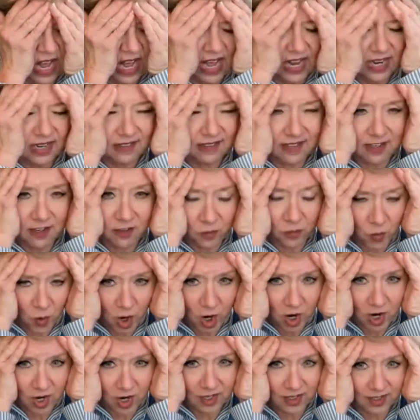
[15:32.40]
How does this
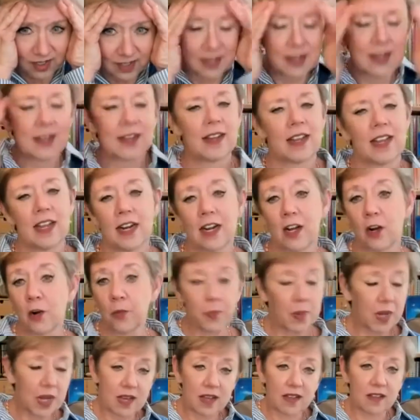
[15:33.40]
work? You
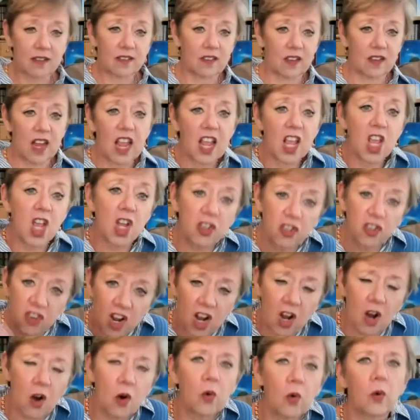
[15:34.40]
know, because you
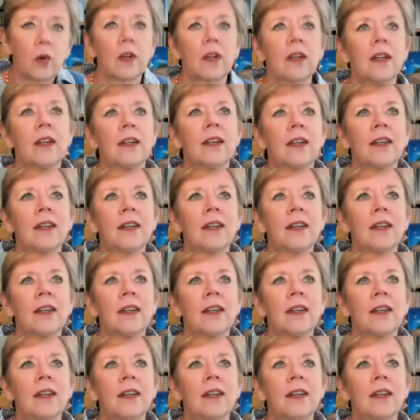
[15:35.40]
don't